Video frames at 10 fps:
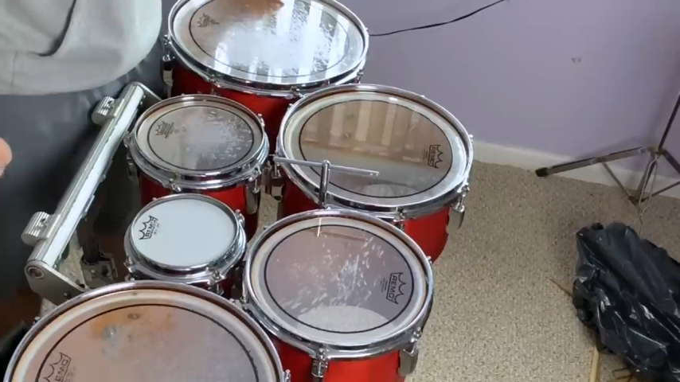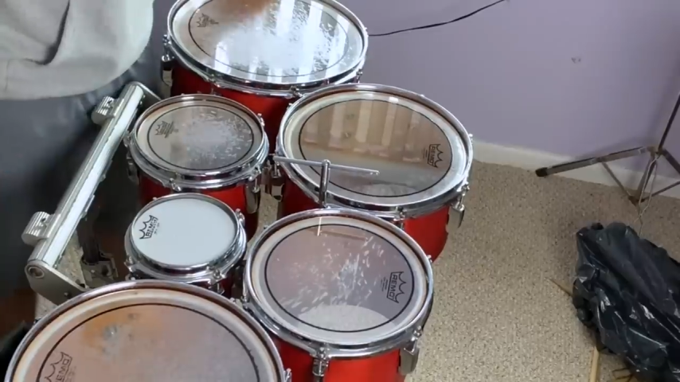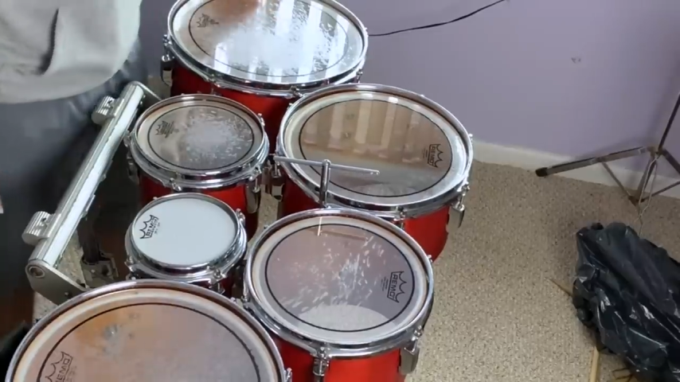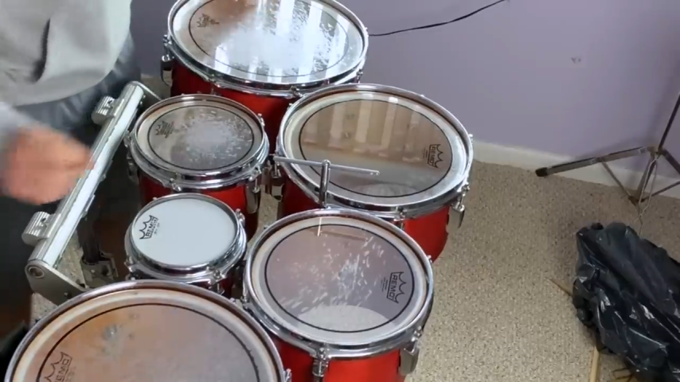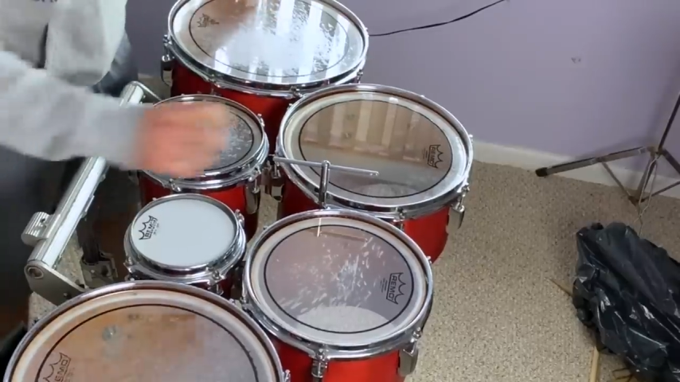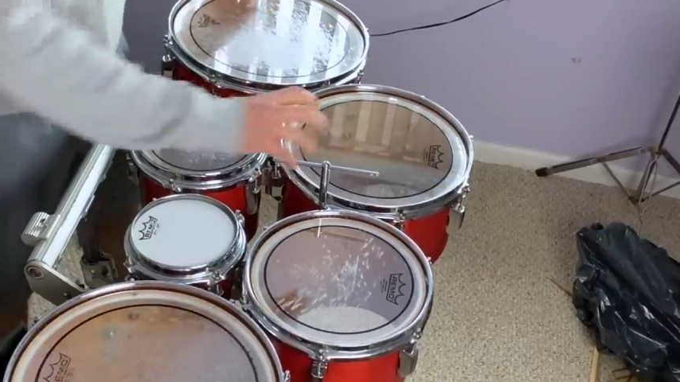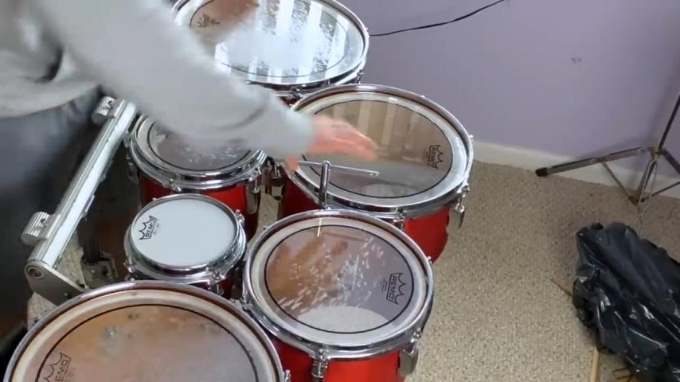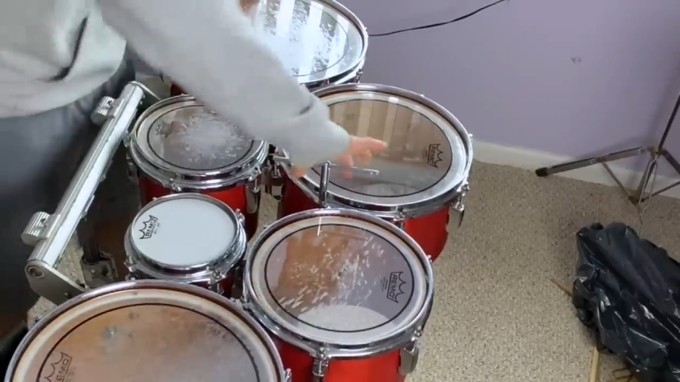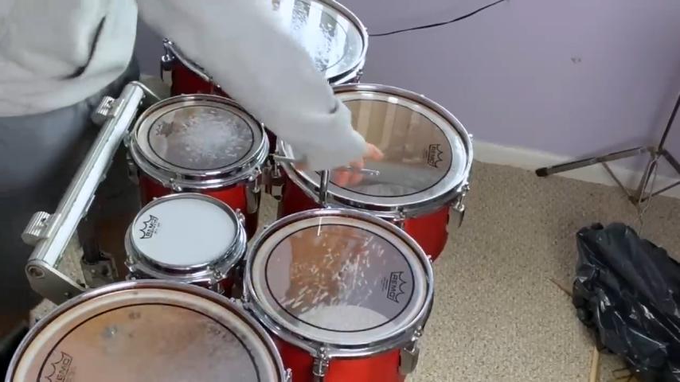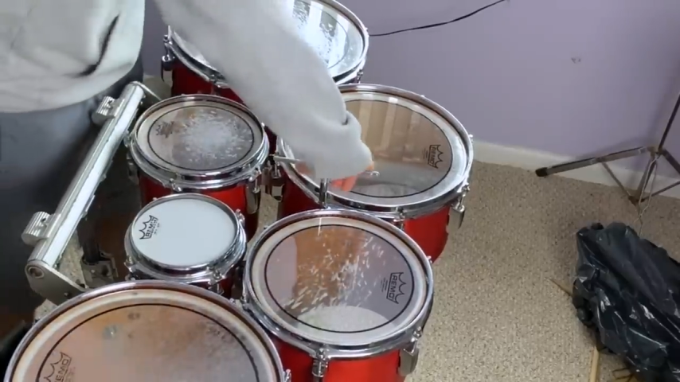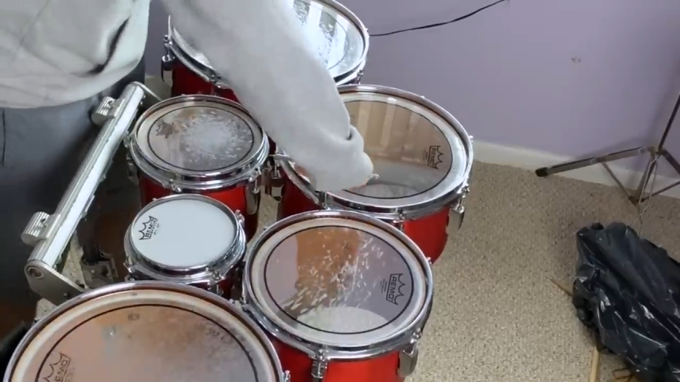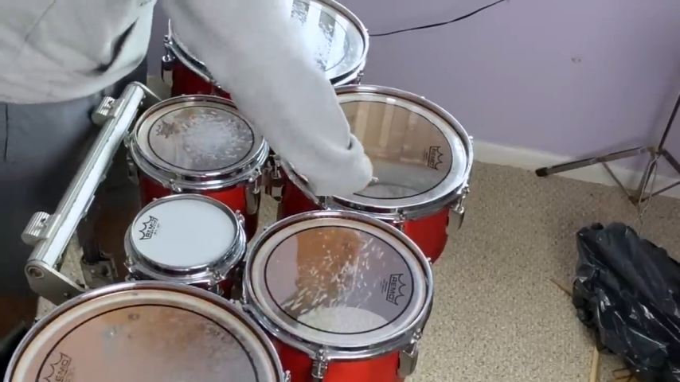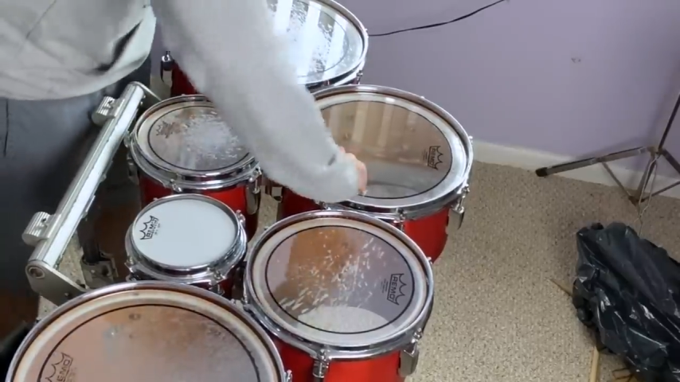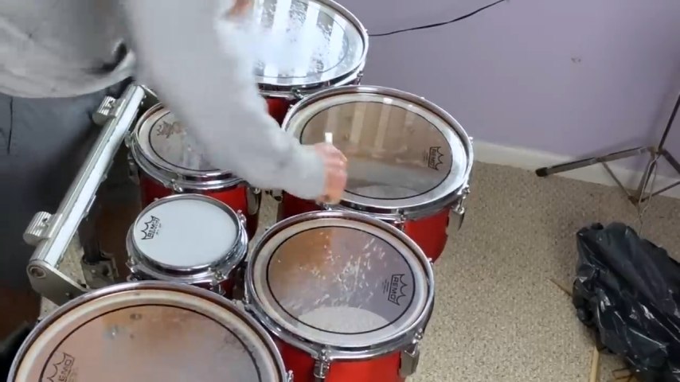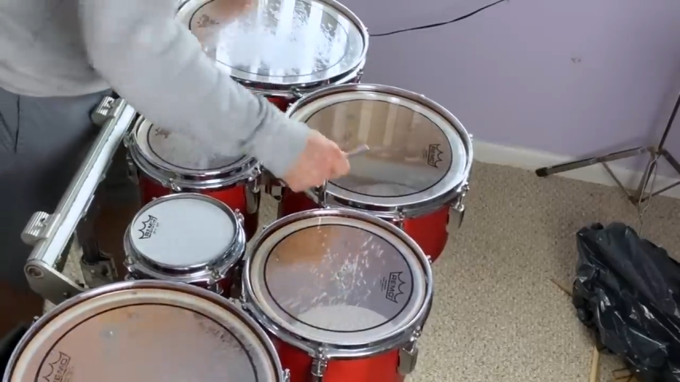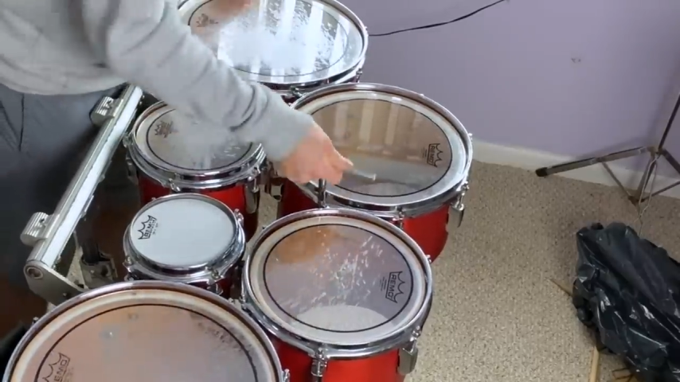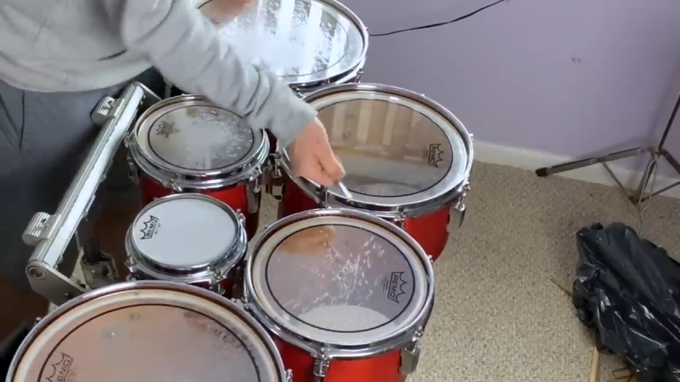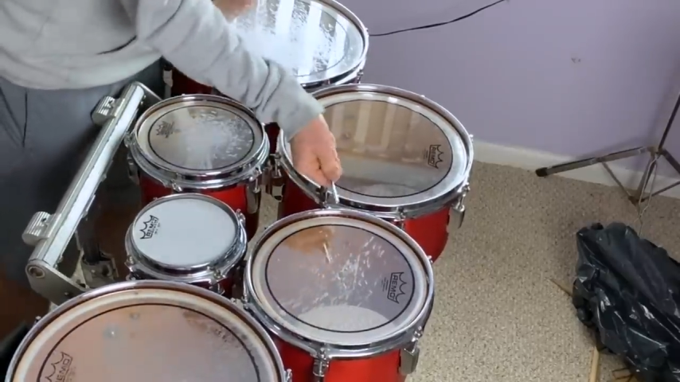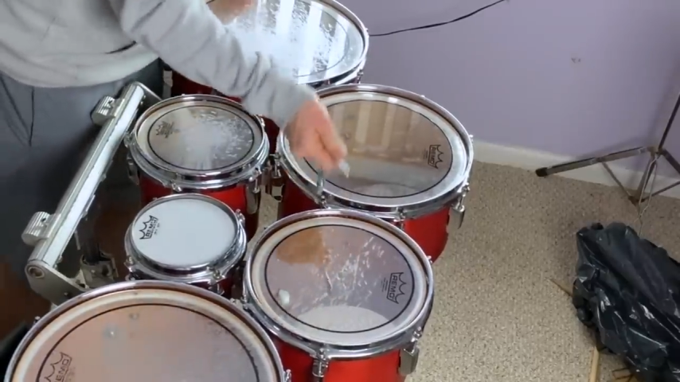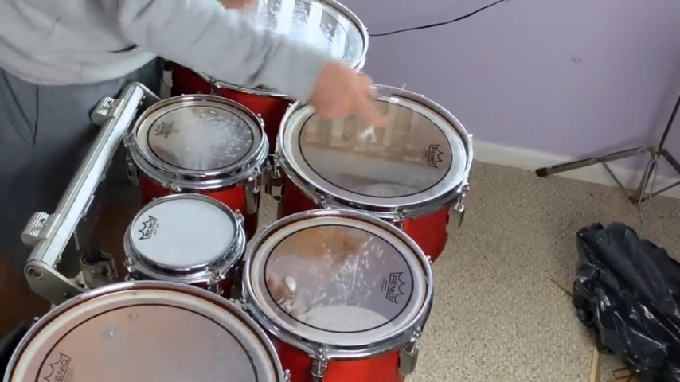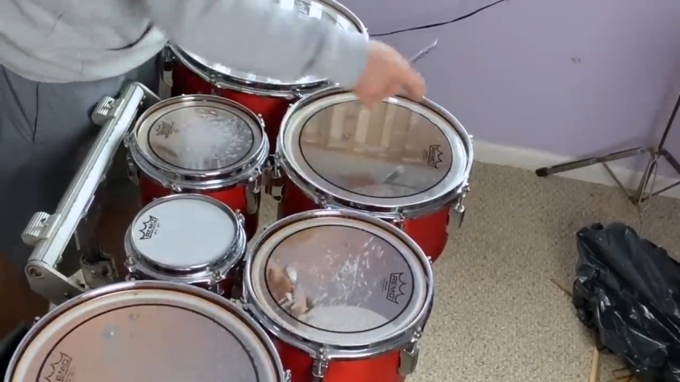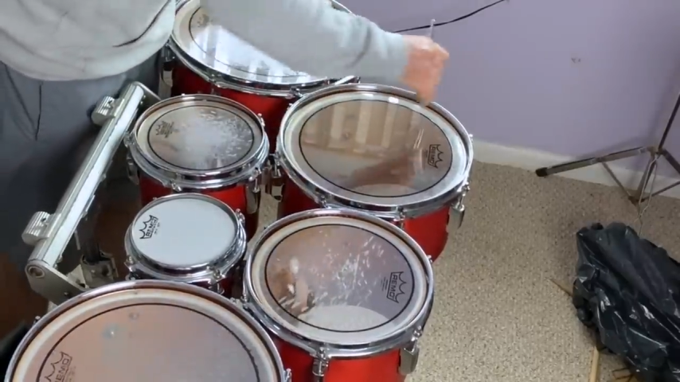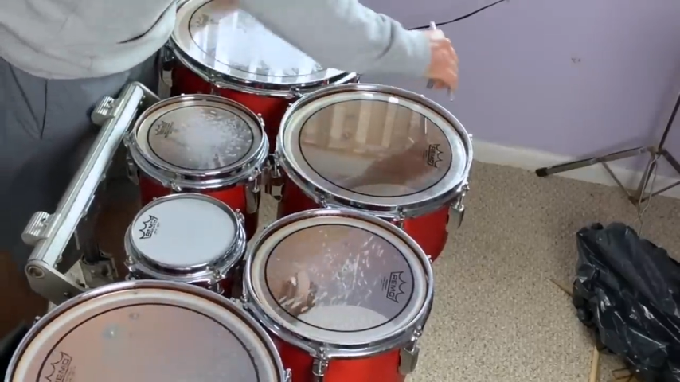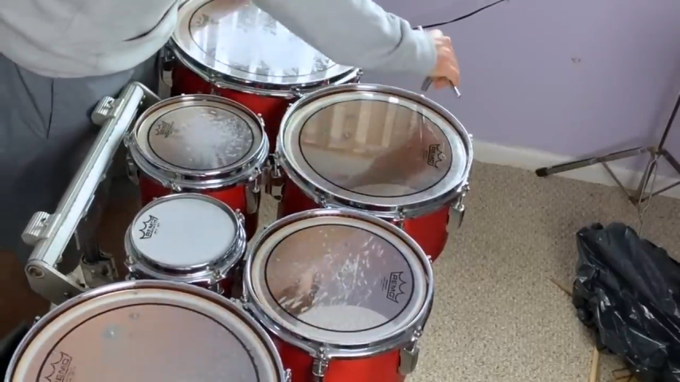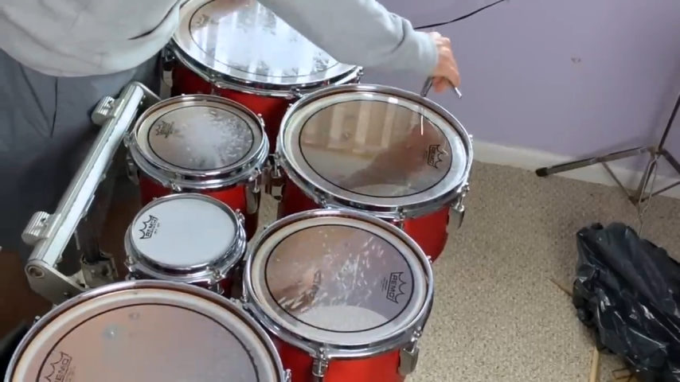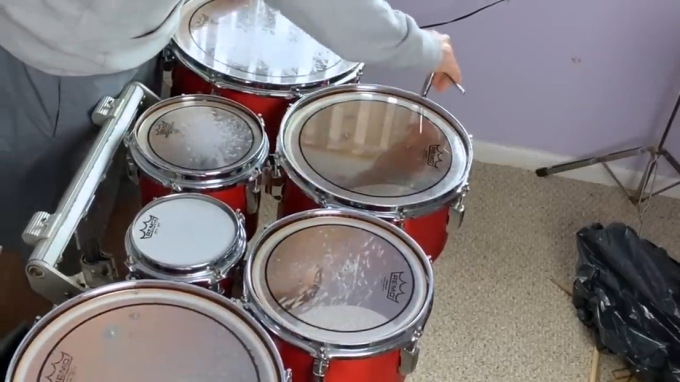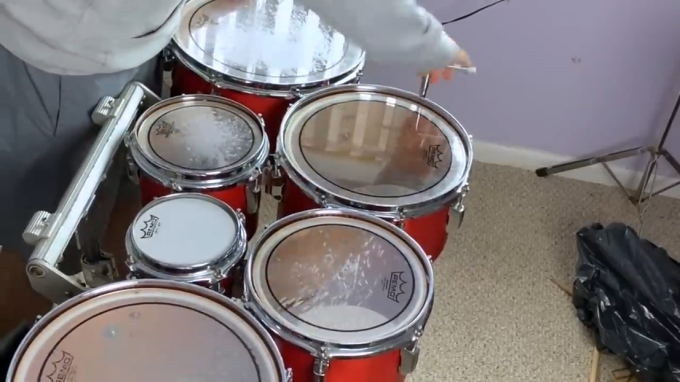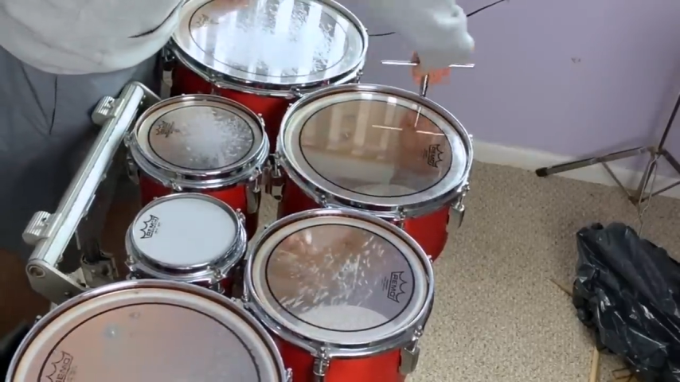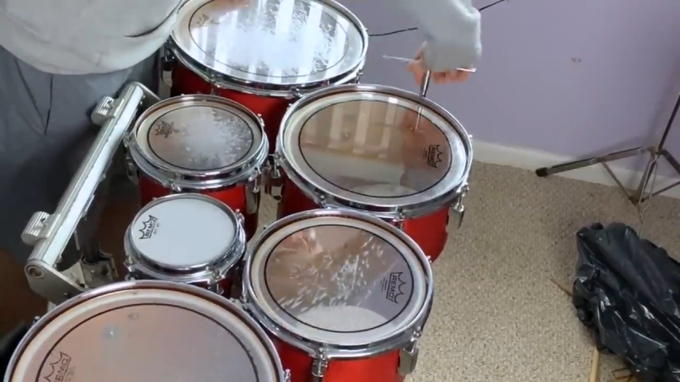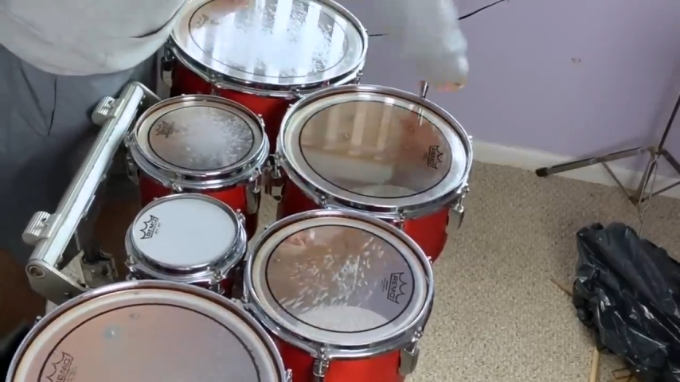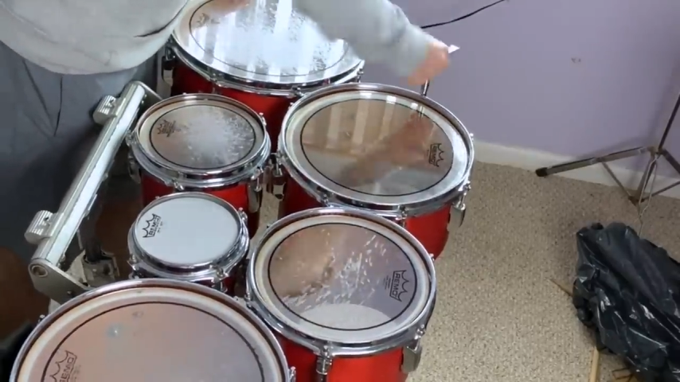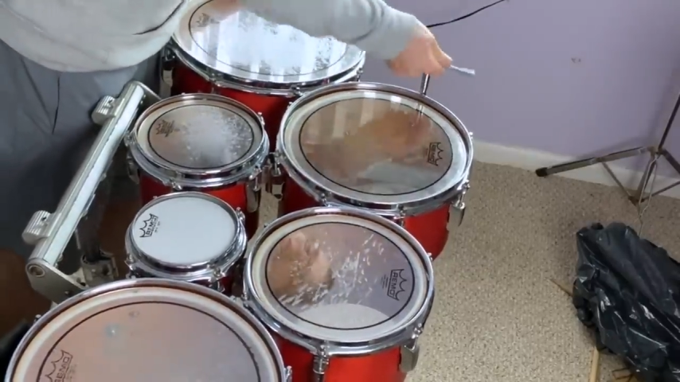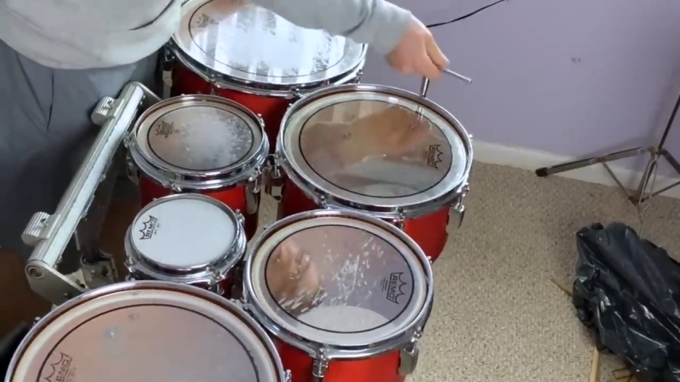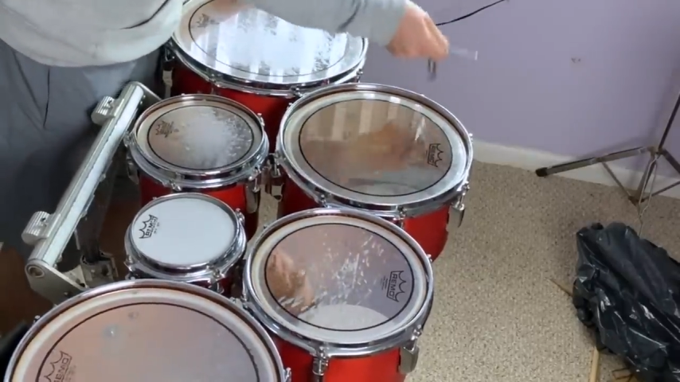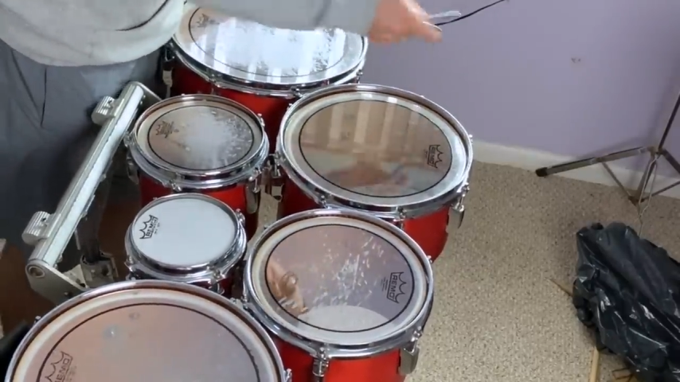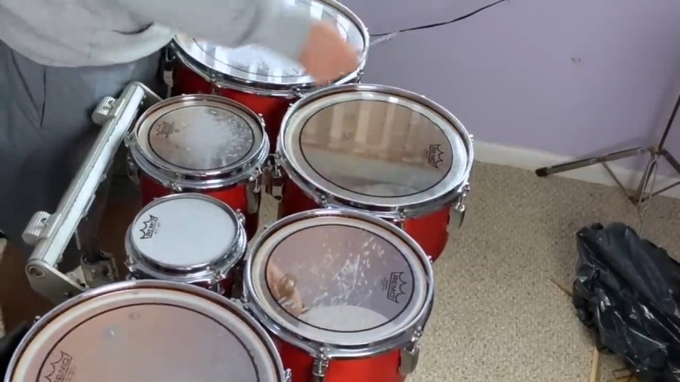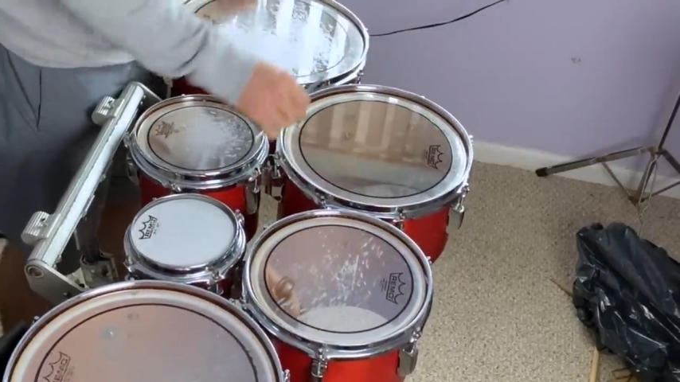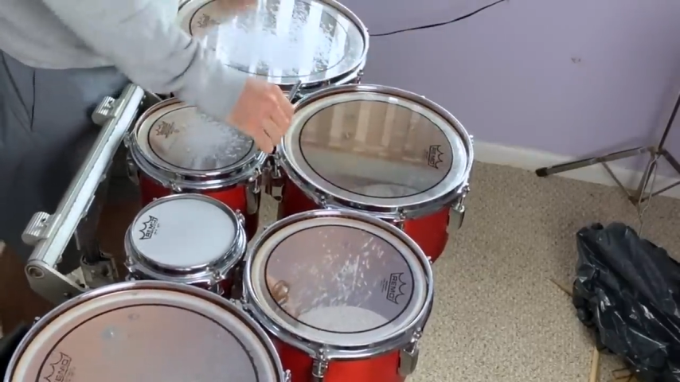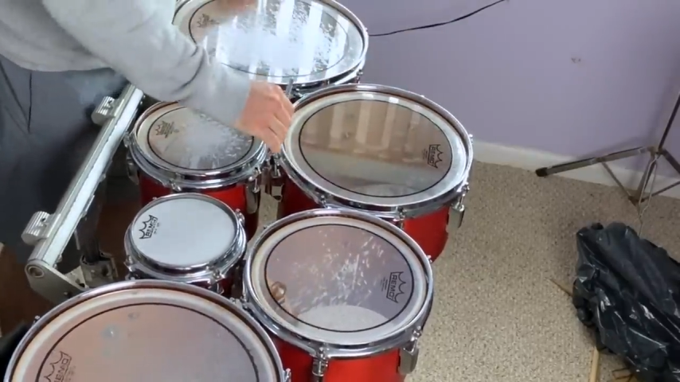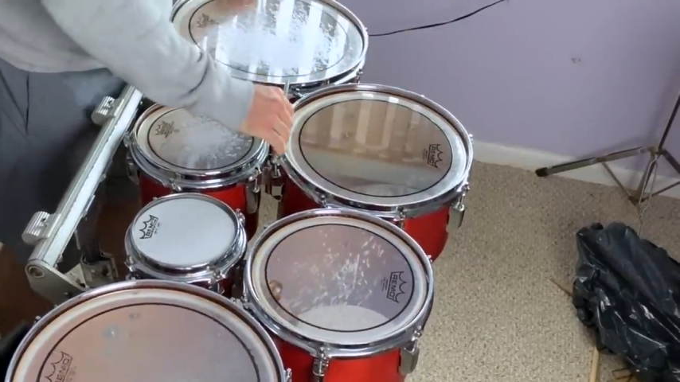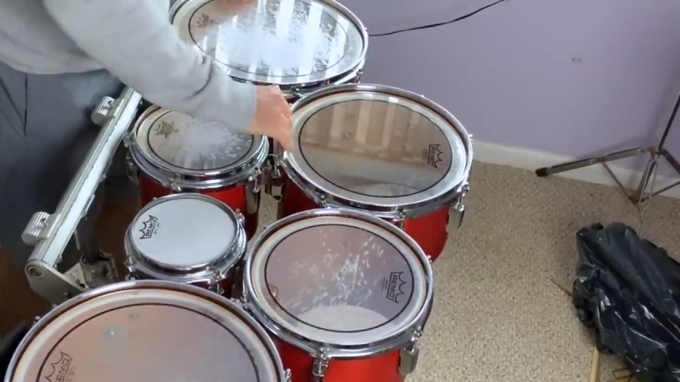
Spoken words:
(no speaker visible)